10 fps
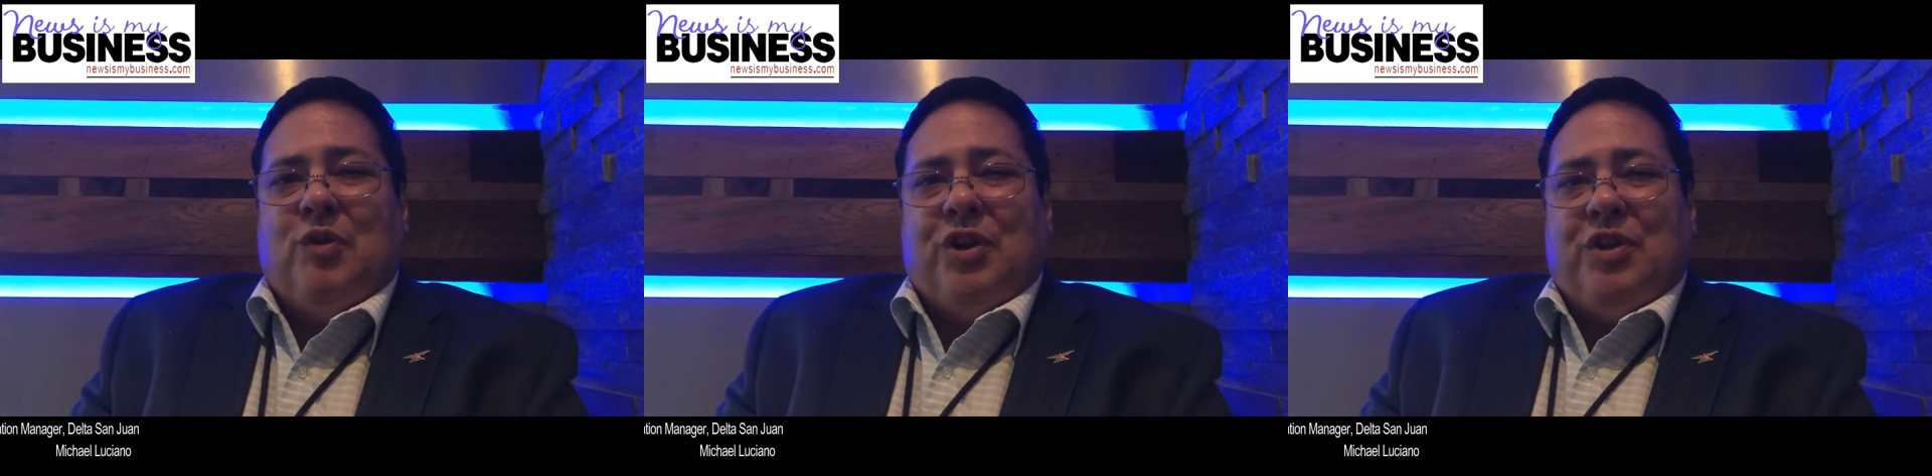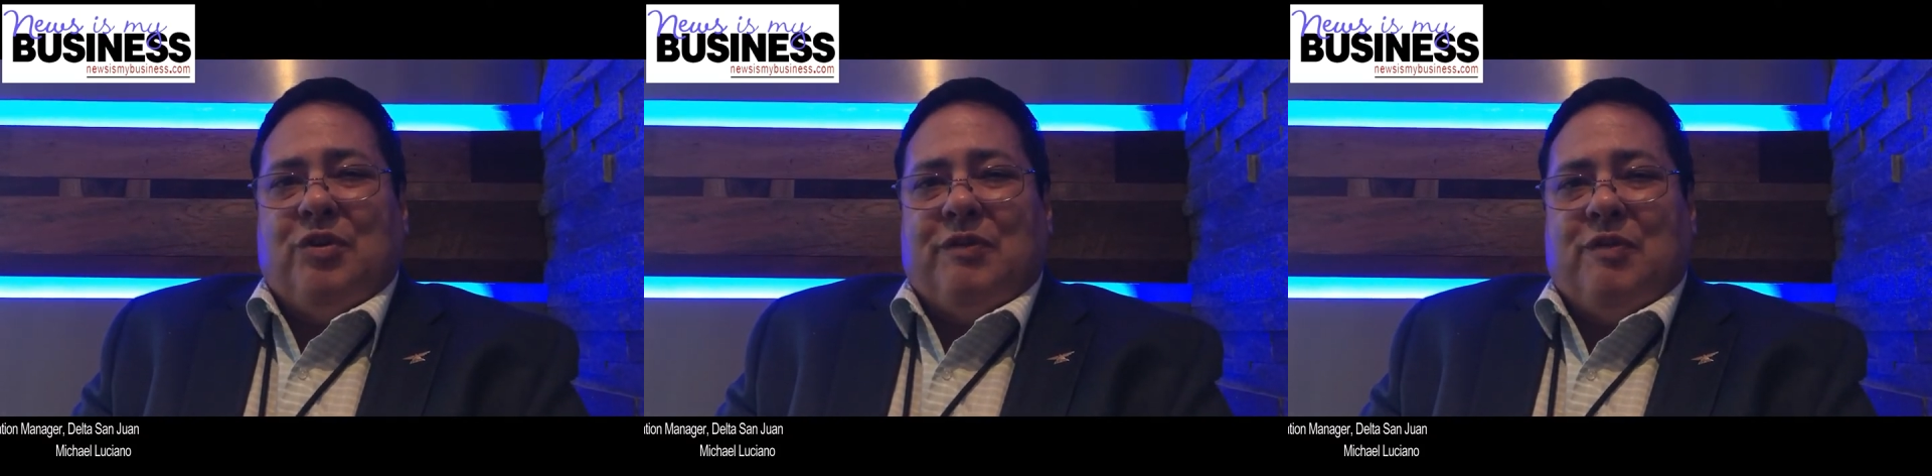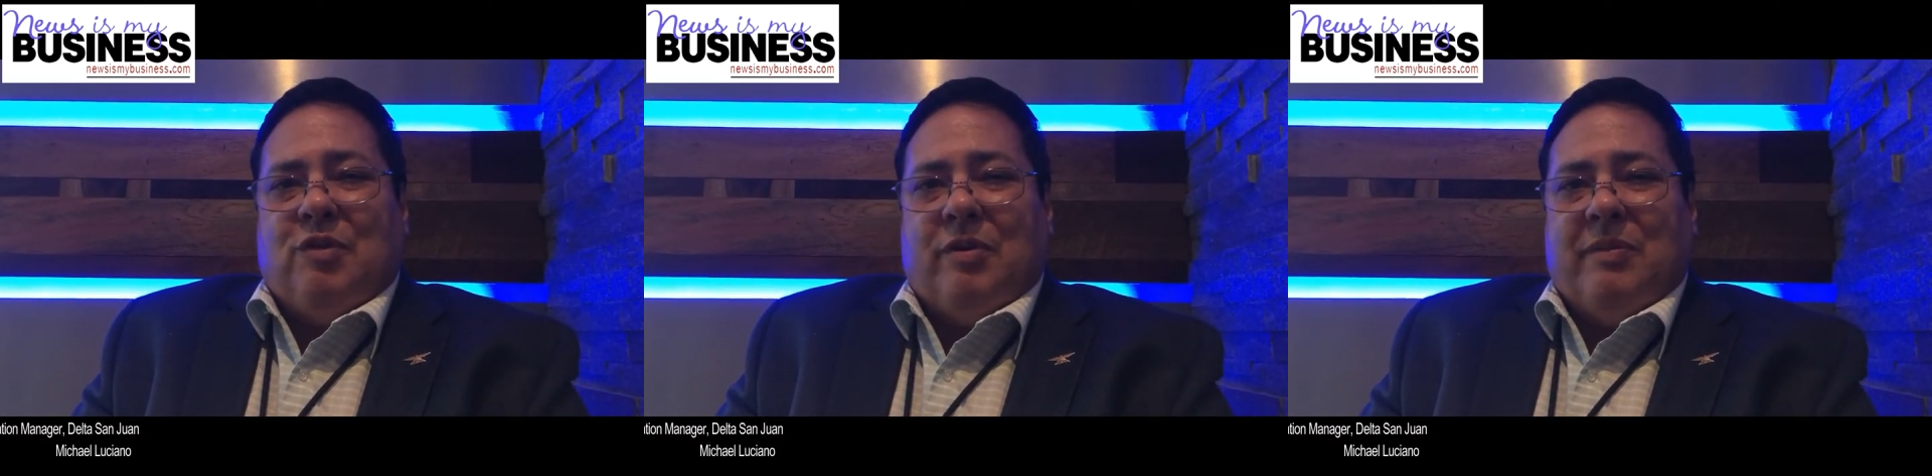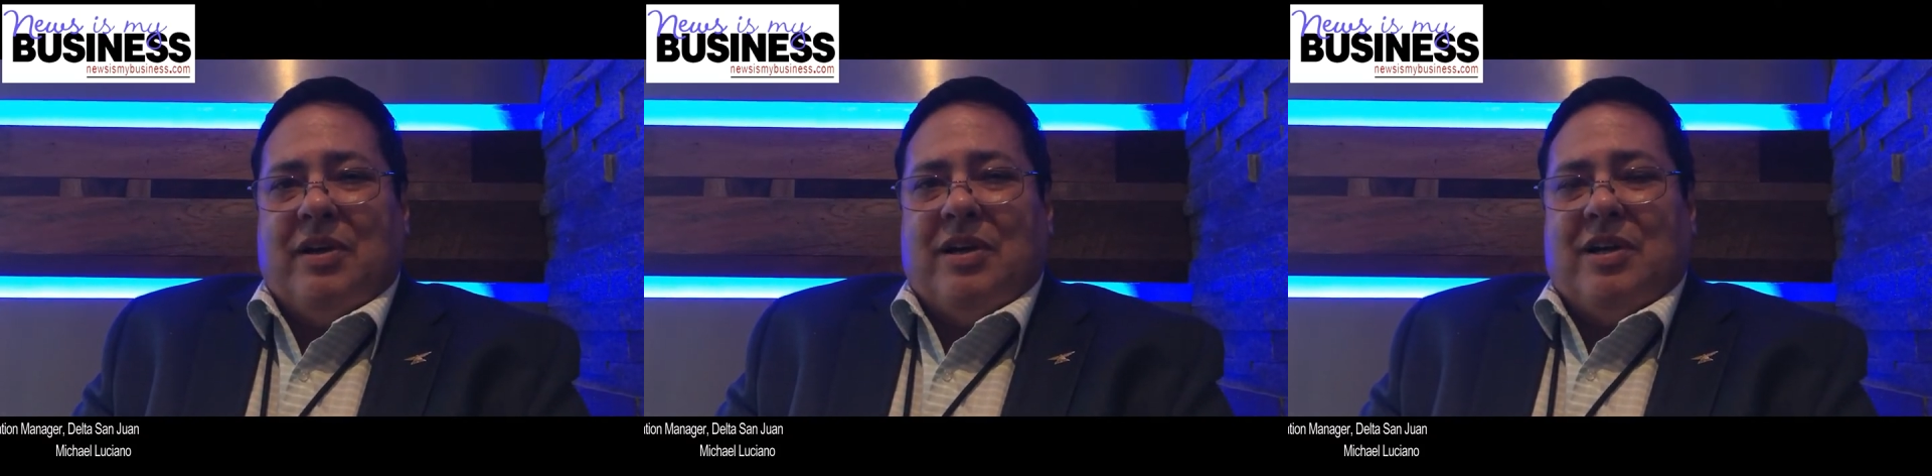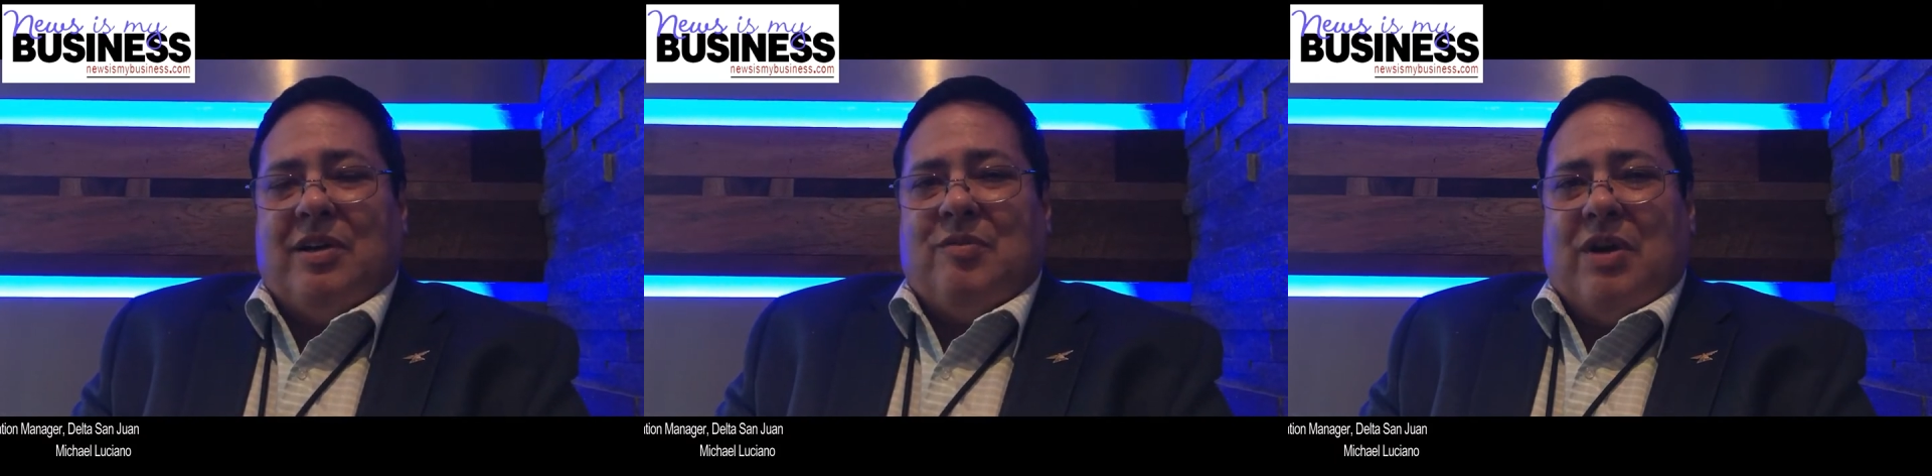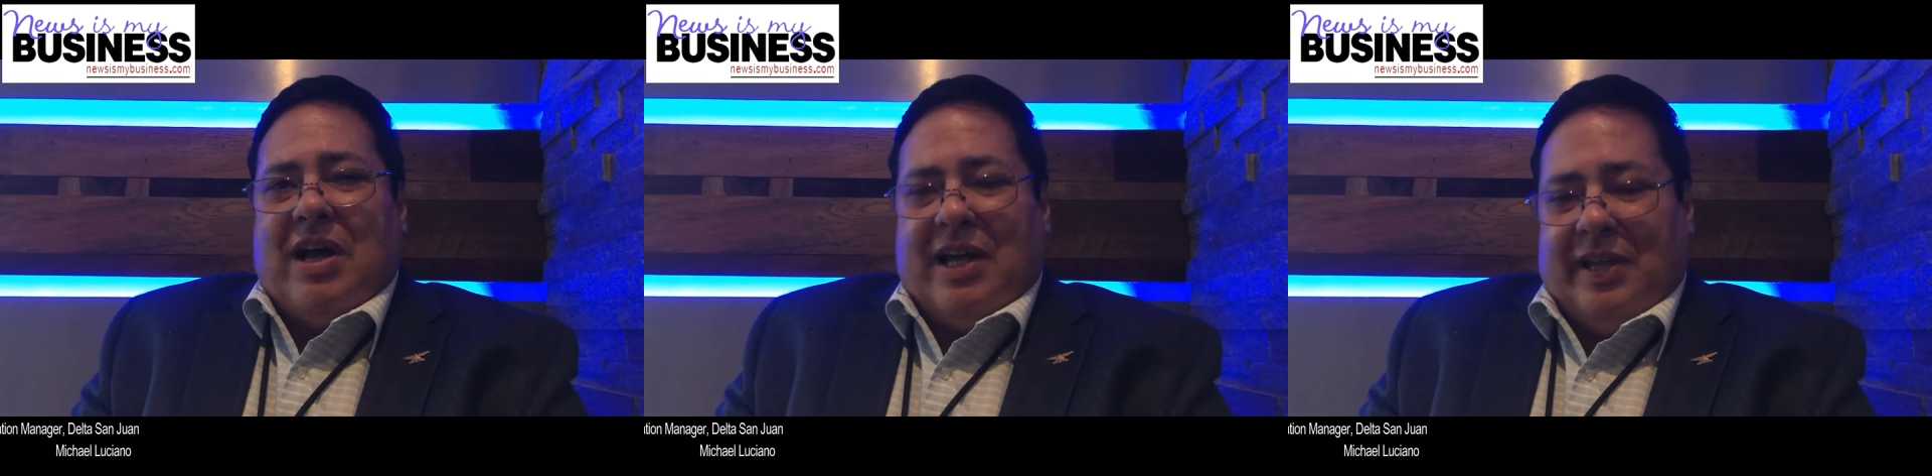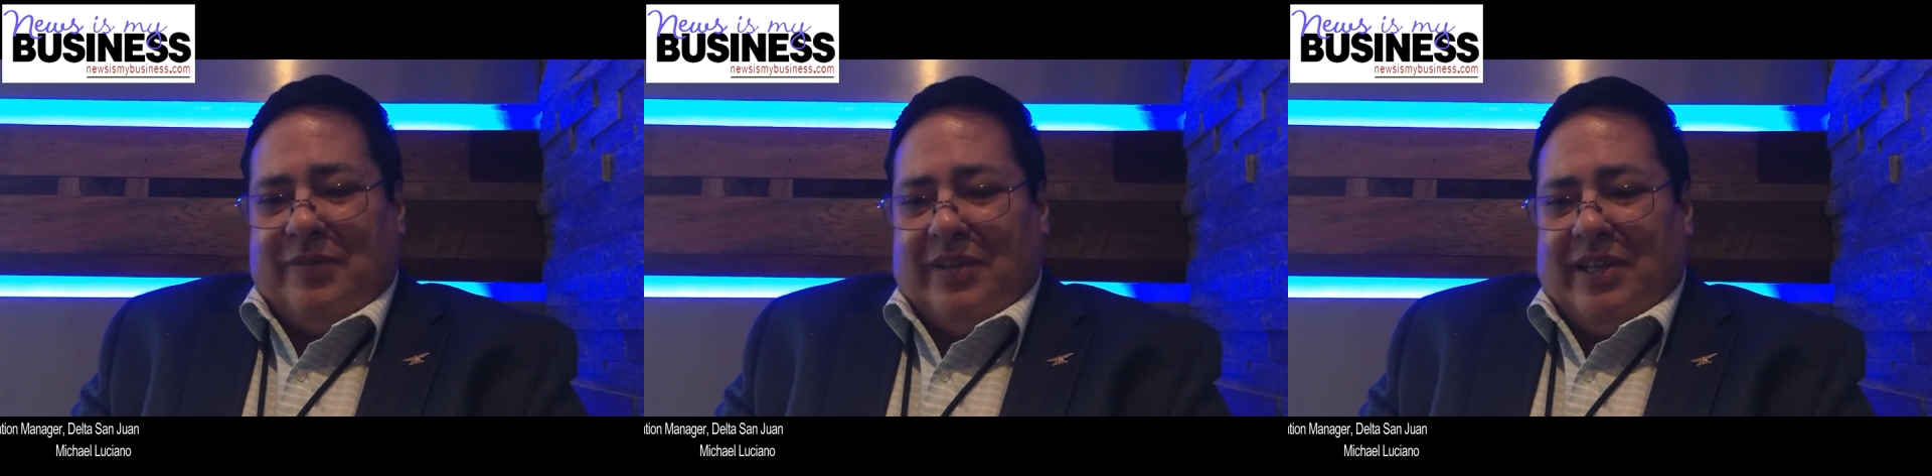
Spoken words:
full uniform arrived.